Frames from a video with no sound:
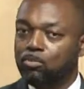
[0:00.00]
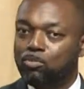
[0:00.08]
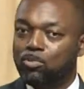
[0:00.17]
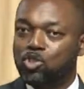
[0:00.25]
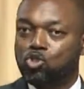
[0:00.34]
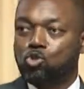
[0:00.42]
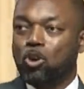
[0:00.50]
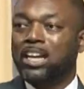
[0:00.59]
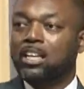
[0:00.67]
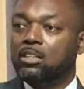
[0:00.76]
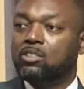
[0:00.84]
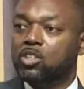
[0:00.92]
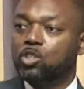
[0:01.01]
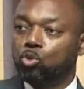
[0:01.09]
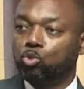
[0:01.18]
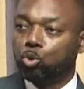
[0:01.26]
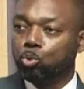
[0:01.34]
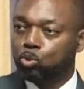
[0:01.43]
strike to the
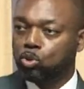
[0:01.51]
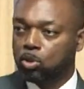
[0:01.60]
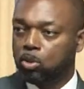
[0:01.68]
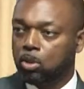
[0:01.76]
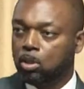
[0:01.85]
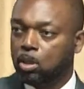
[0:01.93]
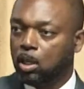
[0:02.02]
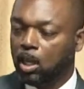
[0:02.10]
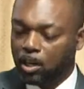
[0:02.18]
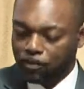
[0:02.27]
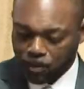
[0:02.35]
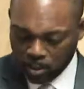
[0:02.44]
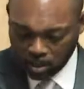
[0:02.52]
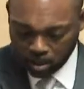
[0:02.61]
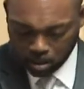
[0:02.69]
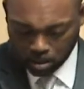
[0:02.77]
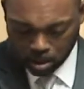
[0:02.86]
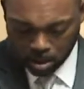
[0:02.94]
root of their
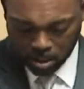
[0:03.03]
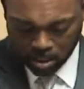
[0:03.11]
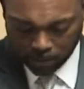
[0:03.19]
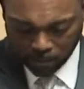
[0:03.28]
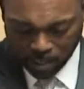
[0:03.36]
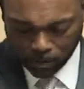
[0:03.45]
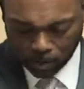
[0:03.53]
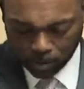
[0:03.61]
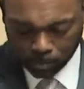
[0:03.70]
survival.